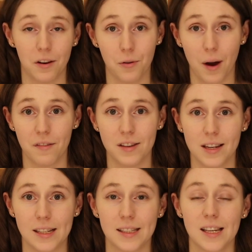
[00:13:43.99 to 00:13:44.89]
and not having
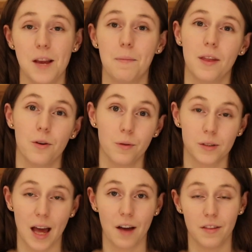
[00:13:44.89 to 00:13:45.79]
any sleep, but then
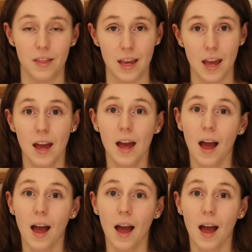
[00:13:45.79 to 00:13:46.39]
also having the